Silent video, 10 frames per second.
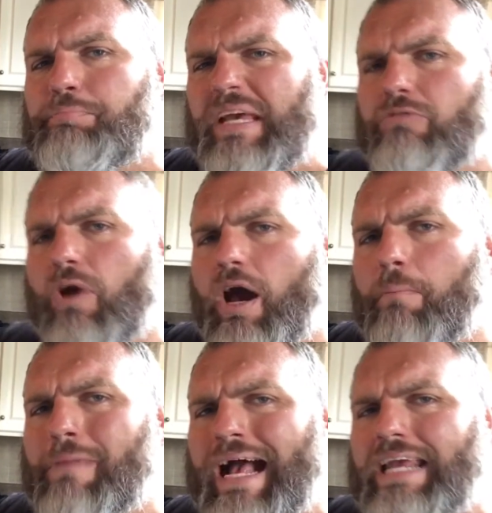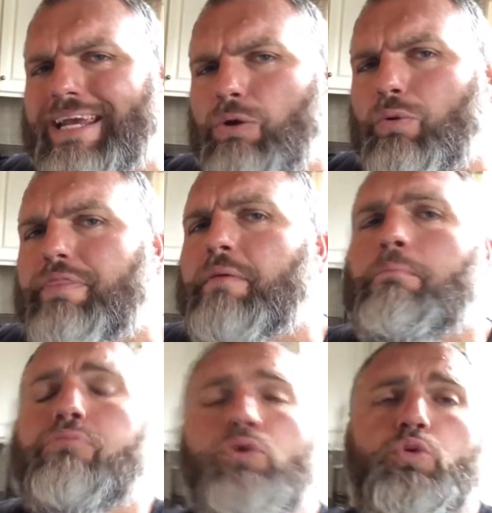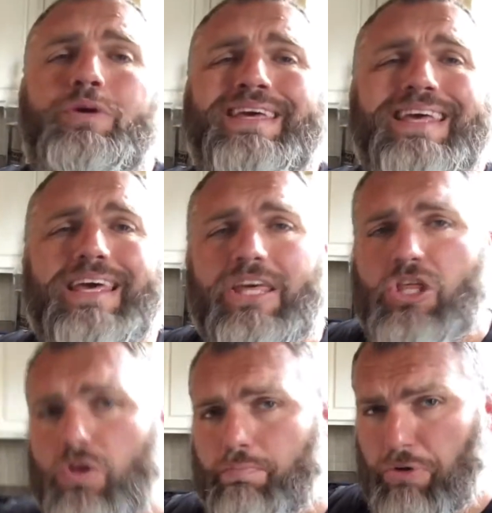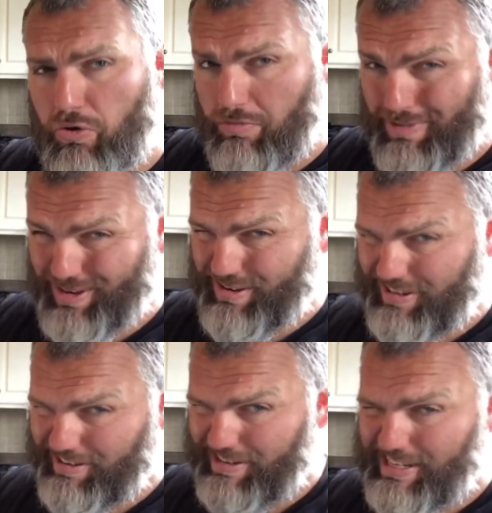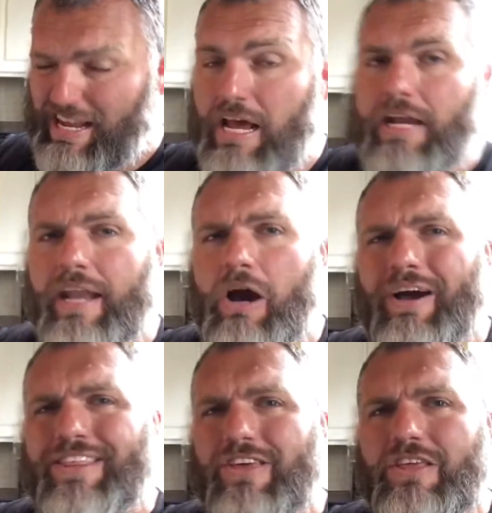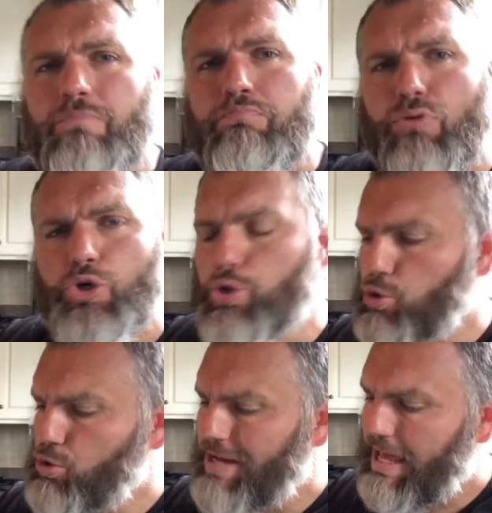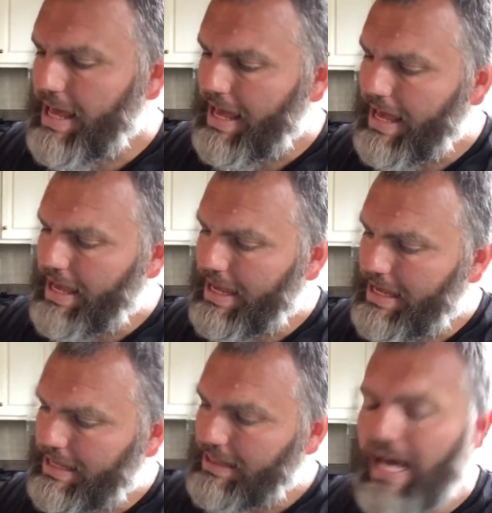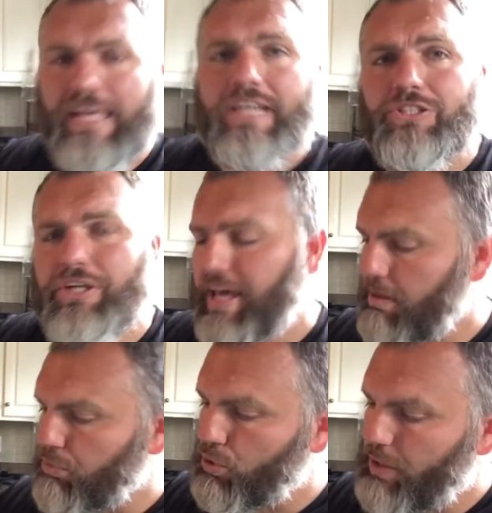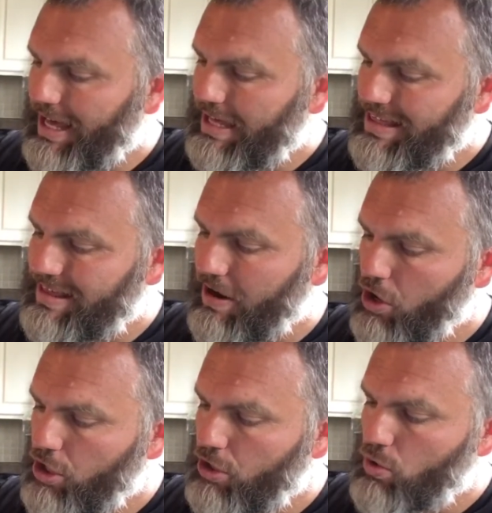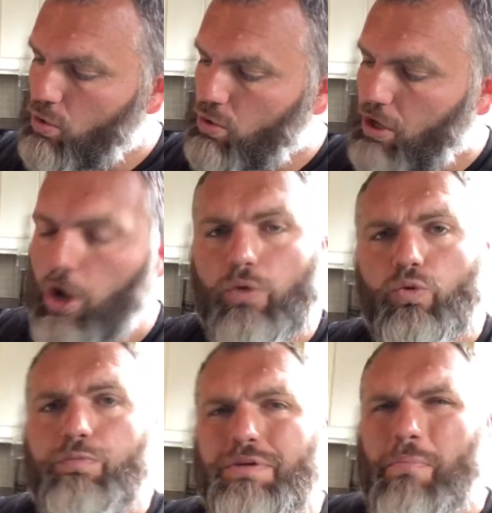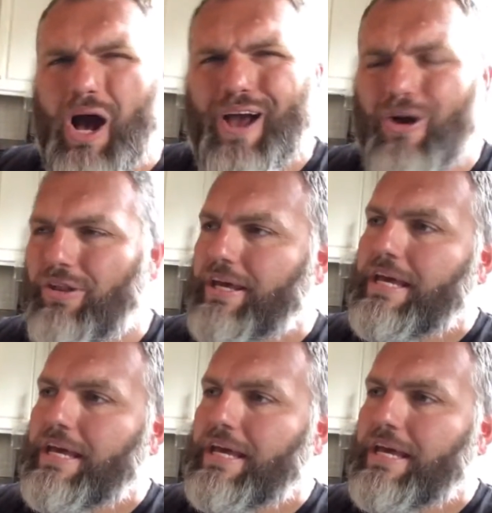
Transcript: Big Rob back here with the brewing experiment. Now, I just brewed yesterday I brewed a Sarah Hughes Dark Ruby Mild.